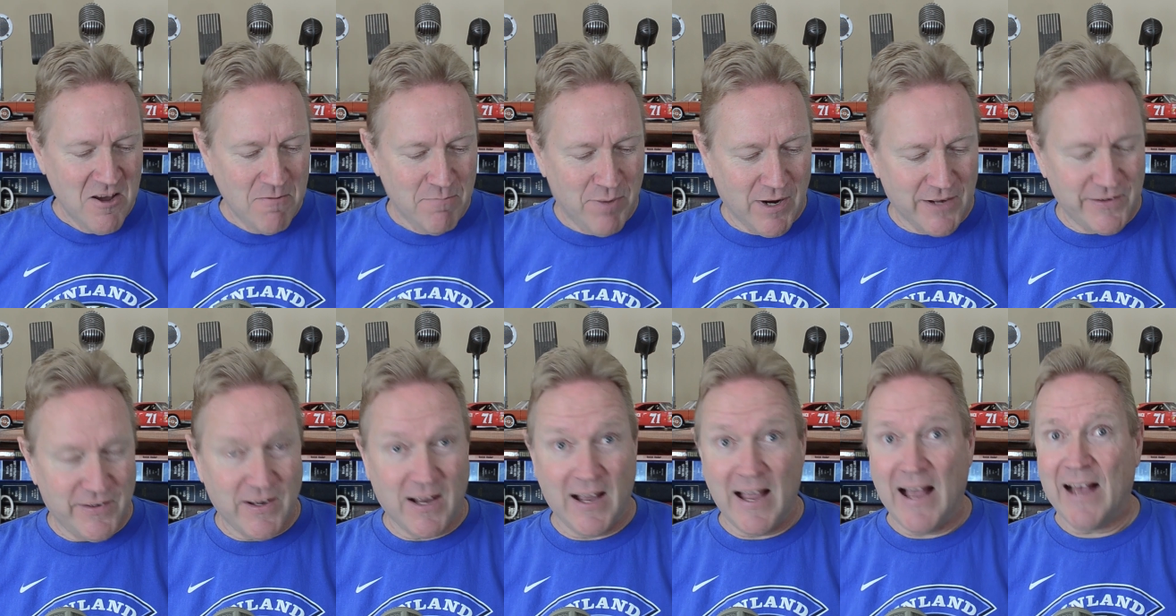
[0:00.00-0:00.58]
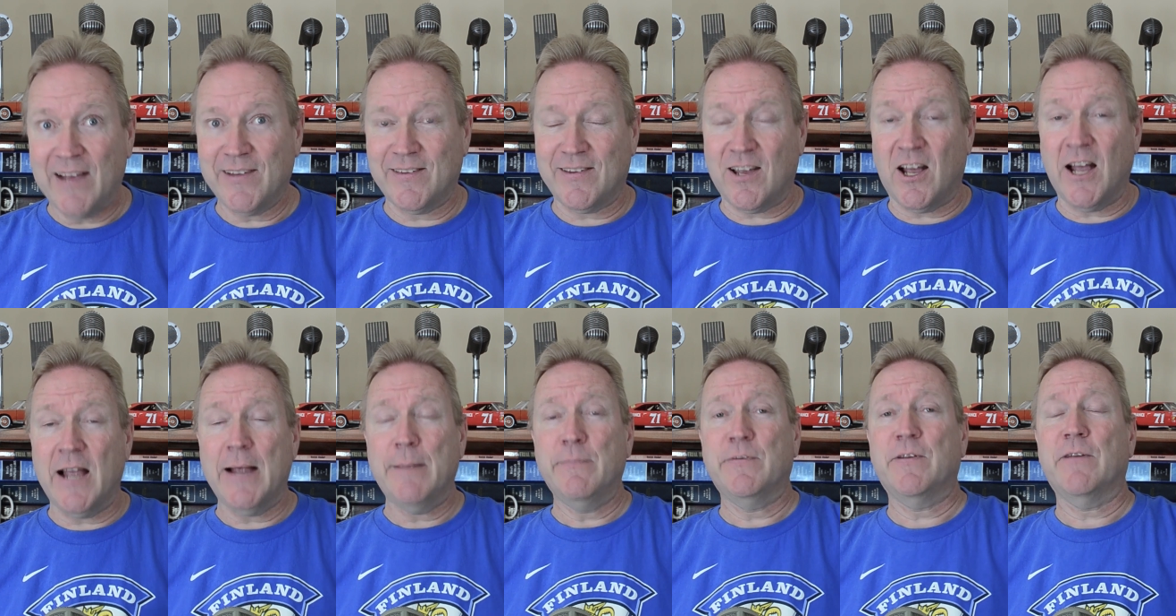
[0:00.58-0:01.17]
But uh, as
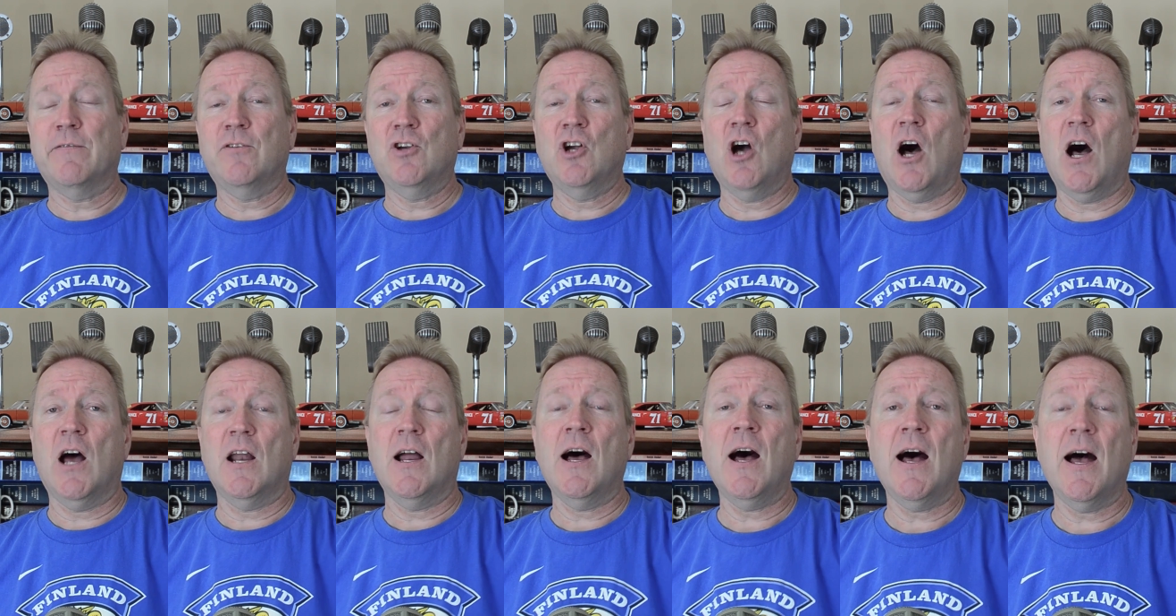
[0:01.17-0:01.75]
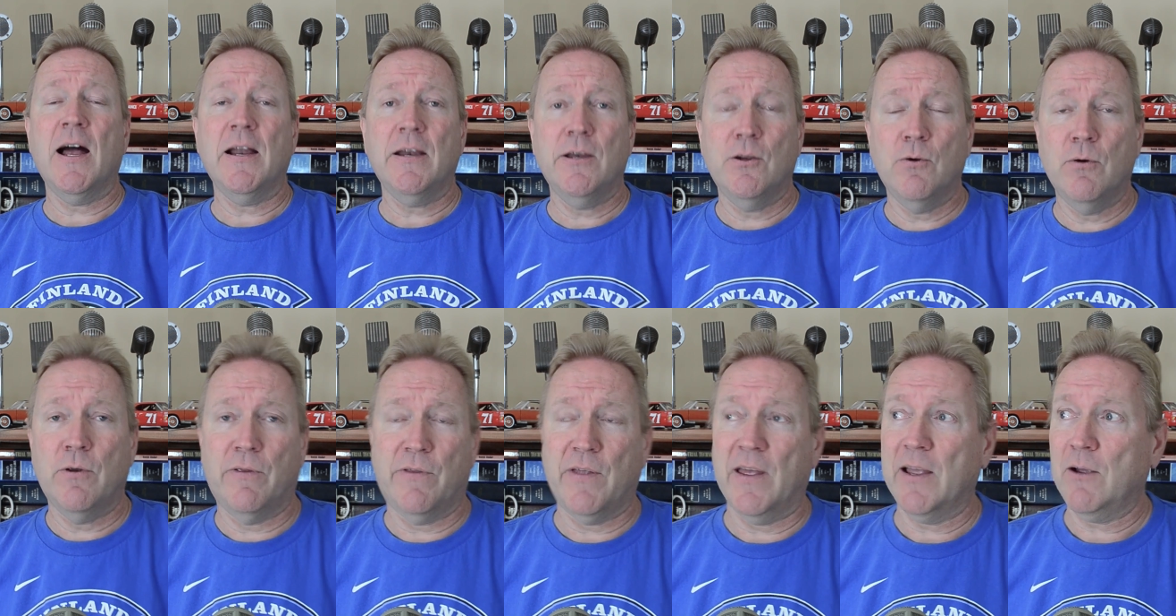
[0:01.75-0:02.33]
times have gone on,
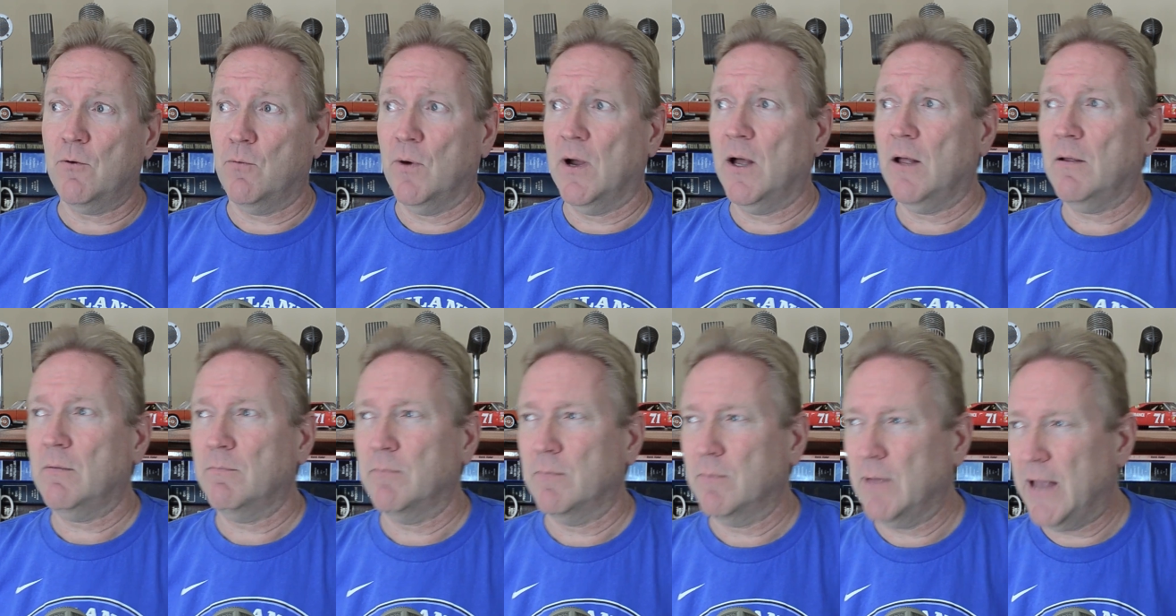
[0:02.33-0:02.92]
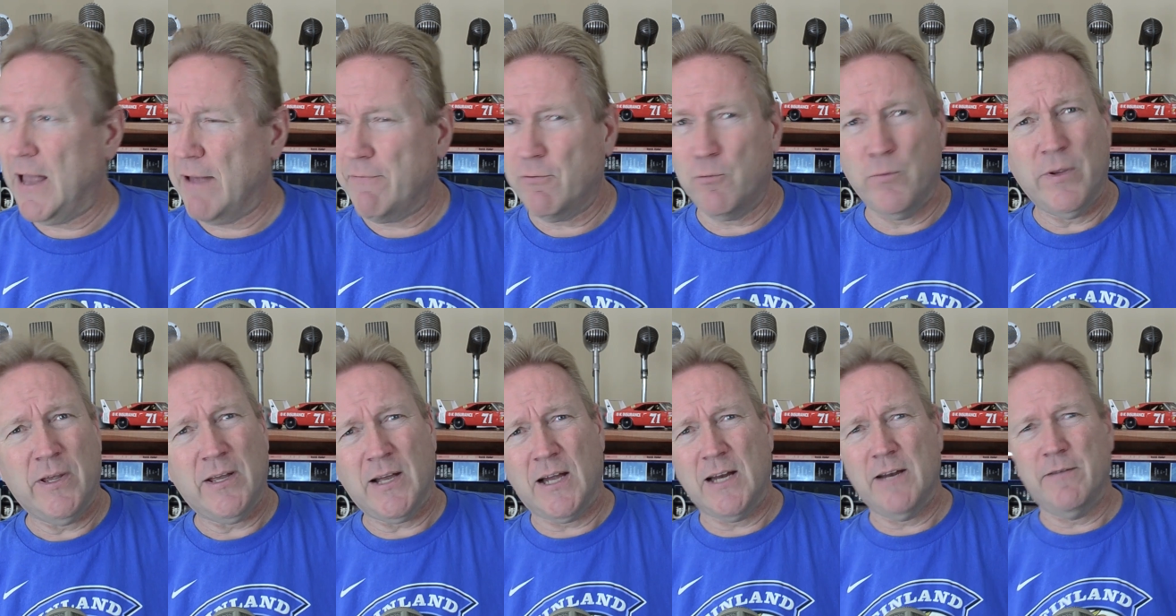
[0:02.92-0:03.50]
you'd think, Well, haven't
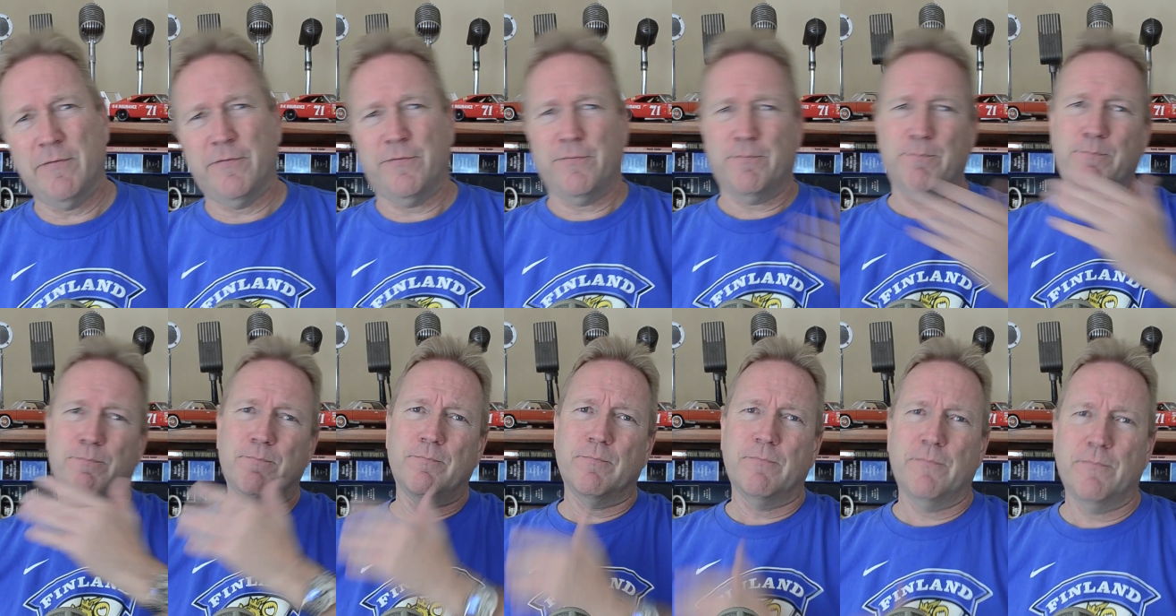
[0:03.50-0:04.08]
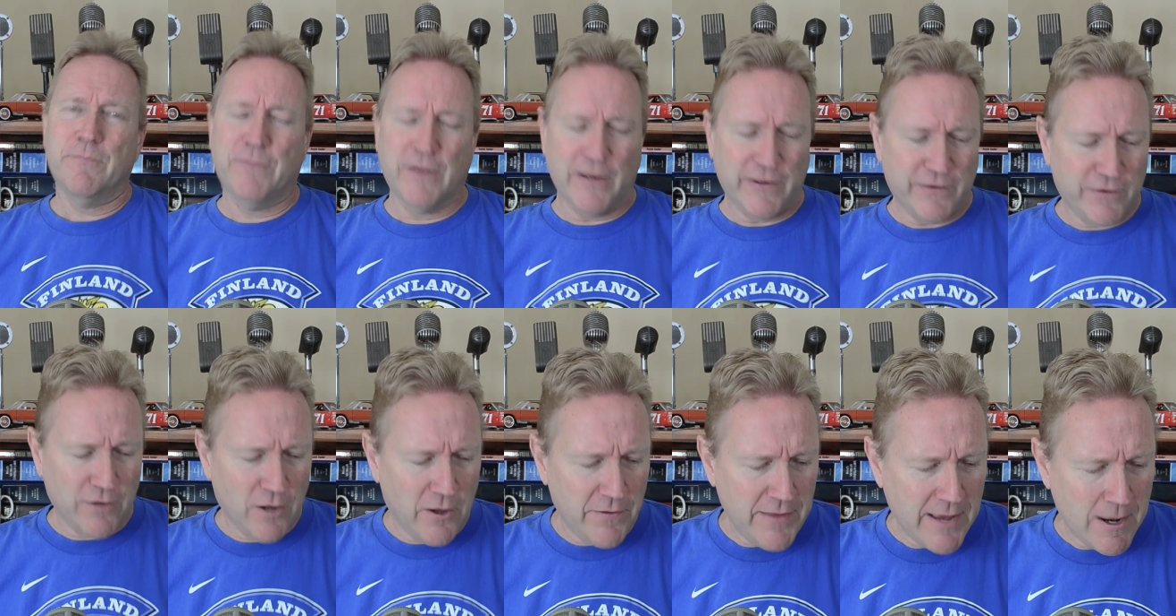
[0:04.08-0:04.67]
we kind of
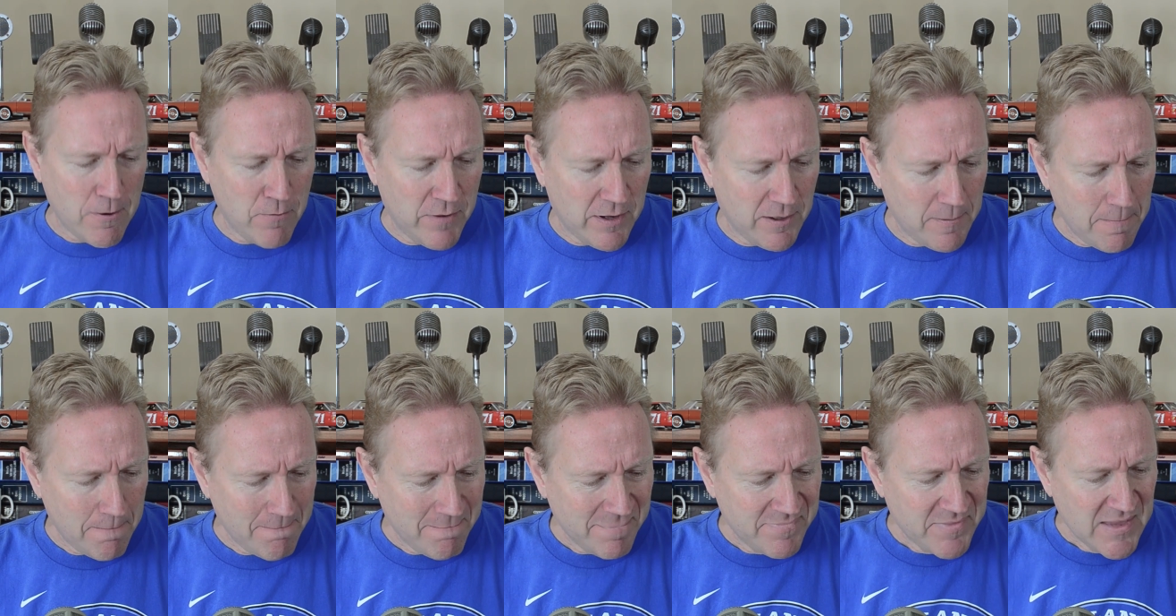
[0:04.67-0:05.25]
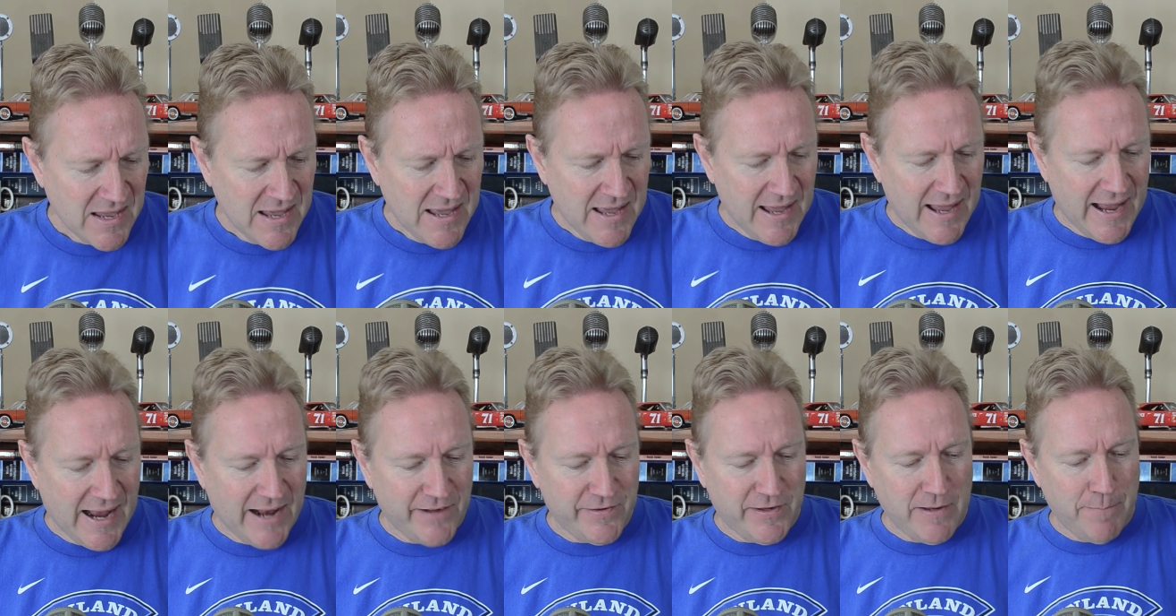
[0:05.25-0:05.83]
fixed all that? Well,
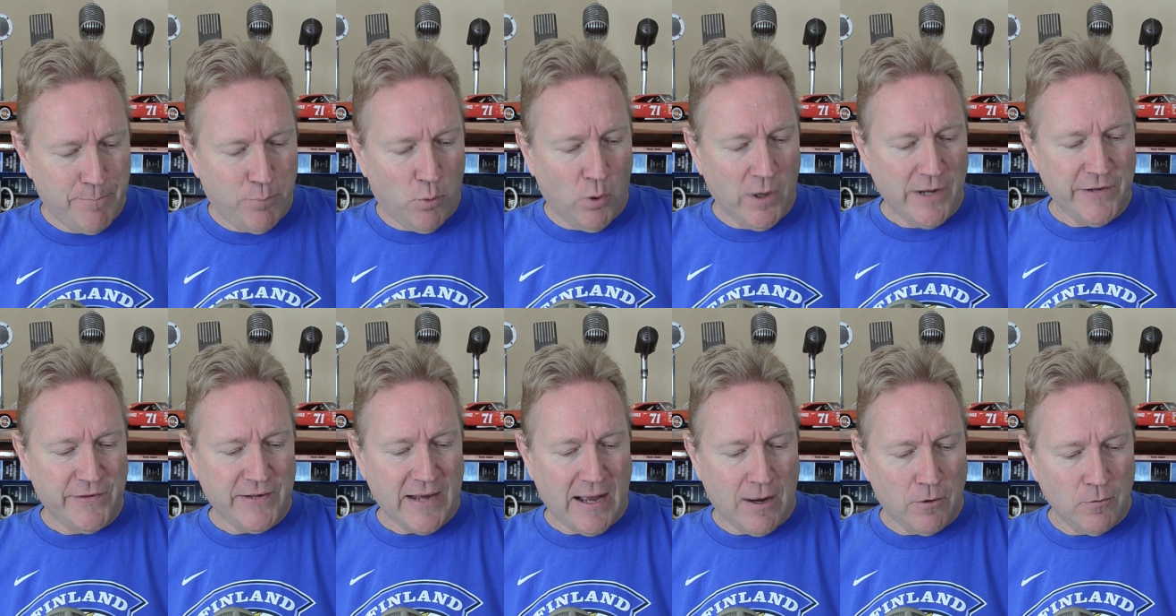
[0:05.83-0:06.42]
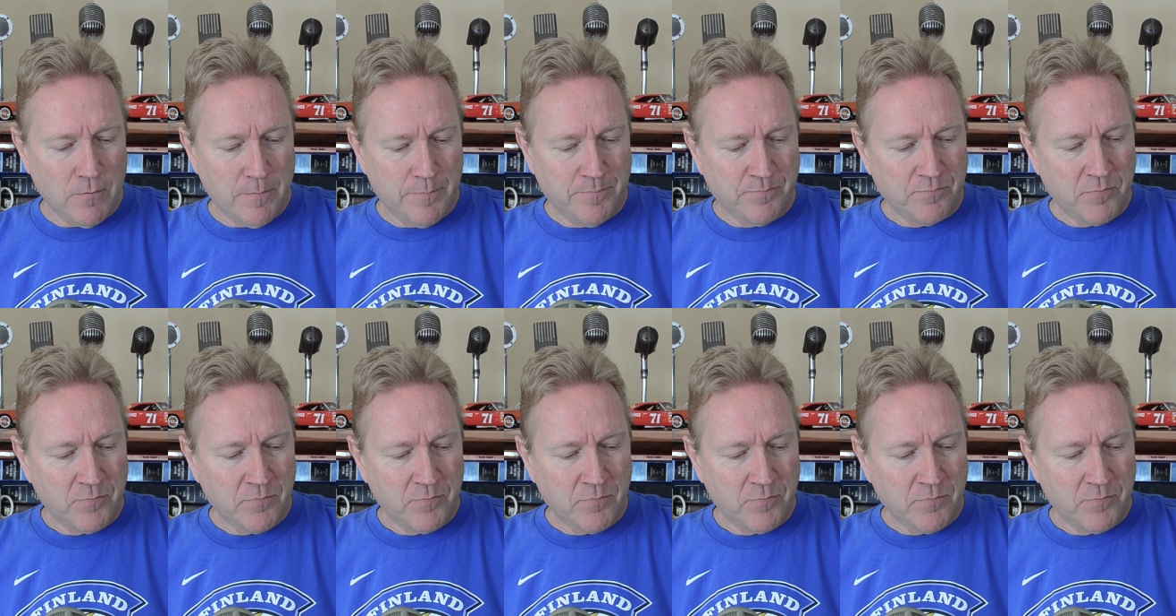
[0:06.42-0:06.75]
as he points out,